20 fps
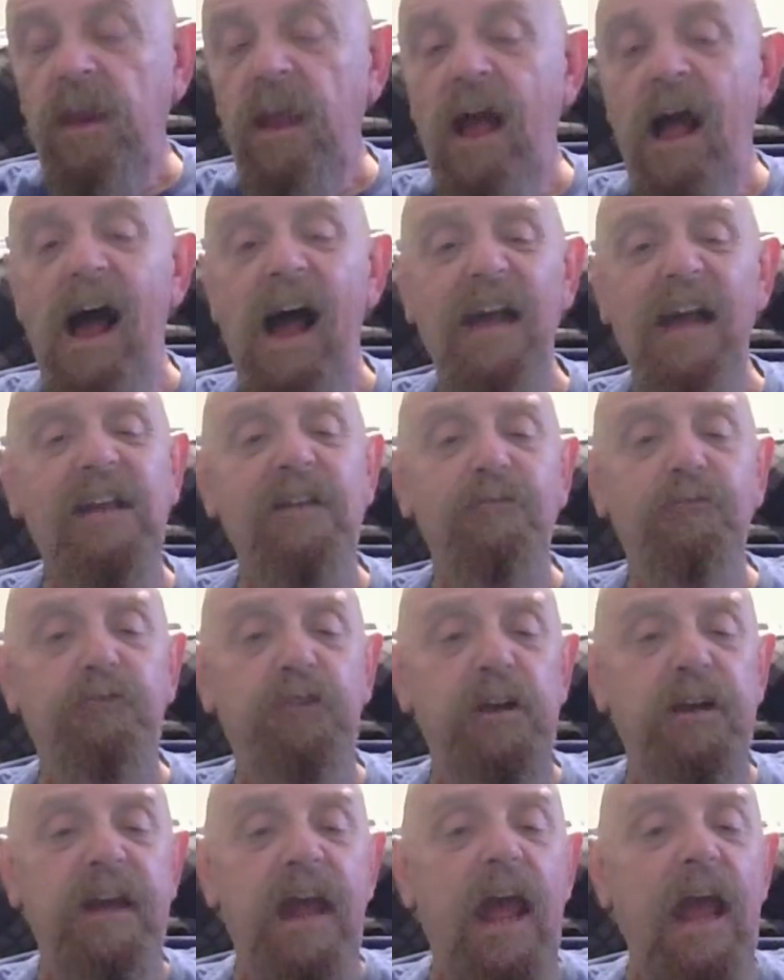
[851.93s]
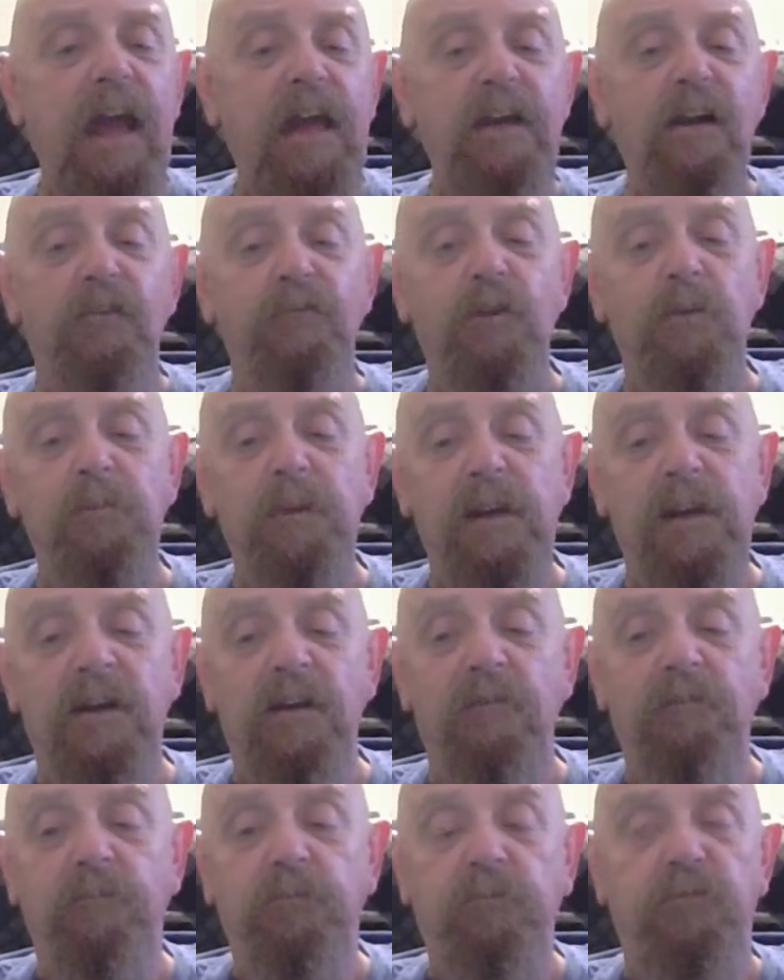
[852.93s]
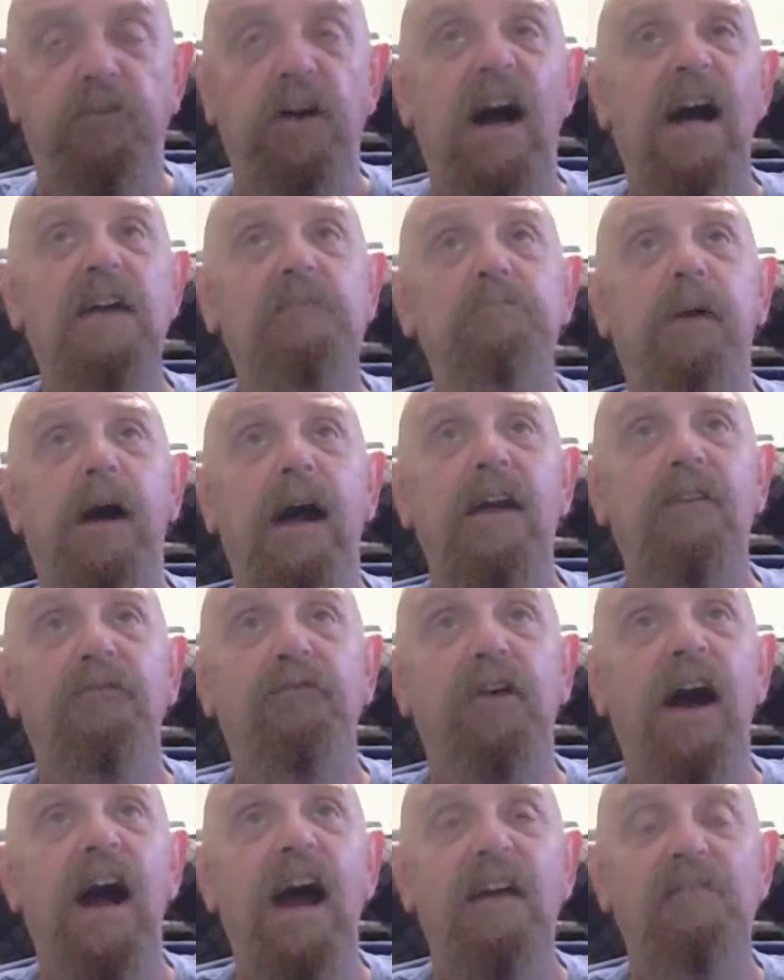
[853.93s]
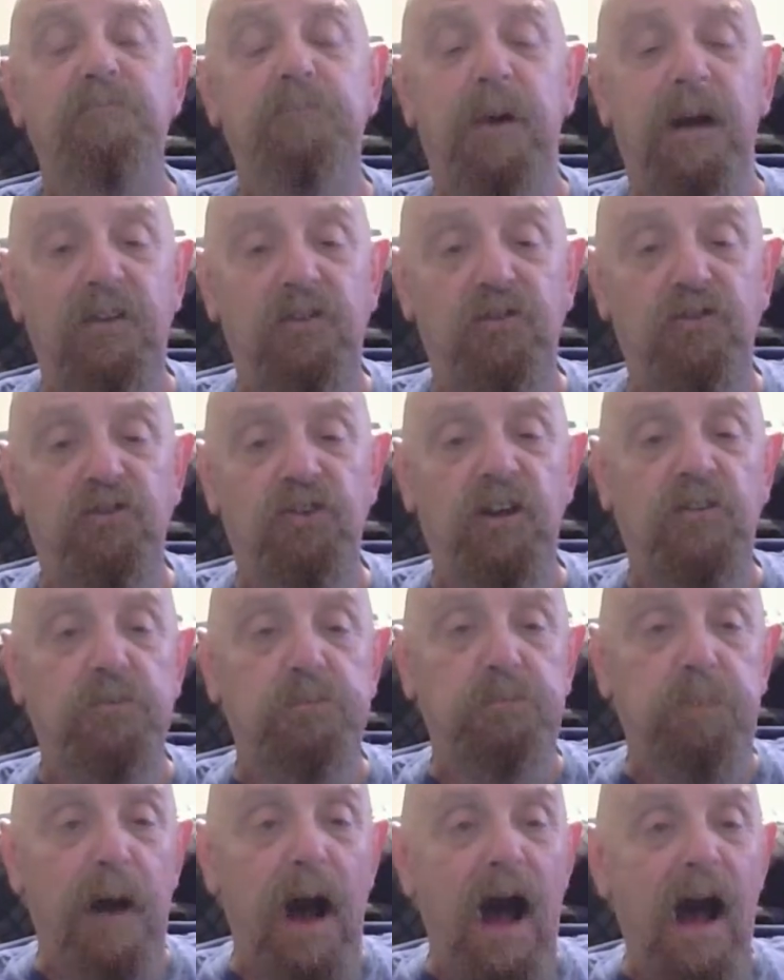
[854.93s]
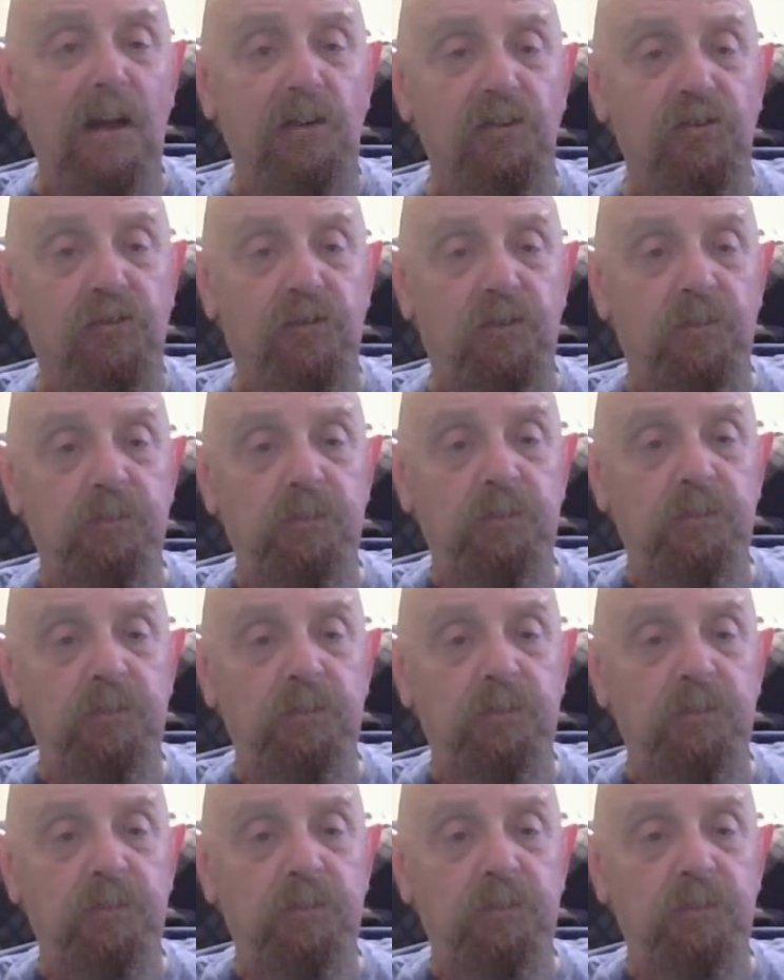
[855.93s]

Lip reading: I can fit 8 of them in a 5x5x6 box.